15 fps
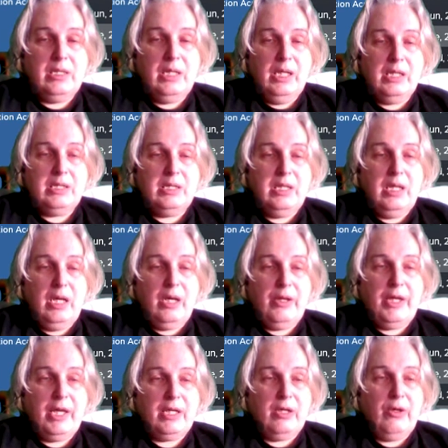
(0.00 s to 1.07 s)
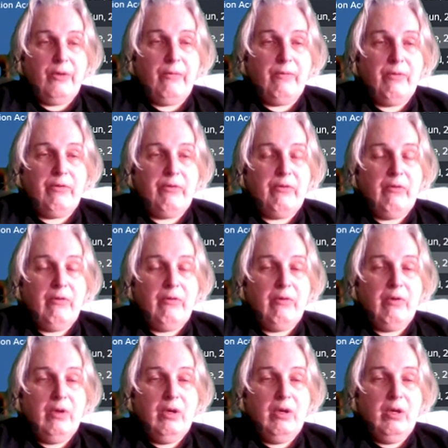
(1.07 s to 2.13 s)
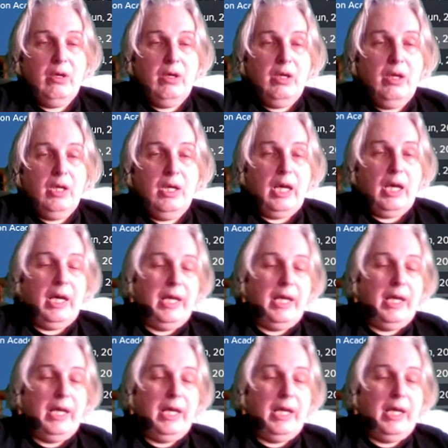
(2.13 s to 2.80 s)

let's see how that goes. I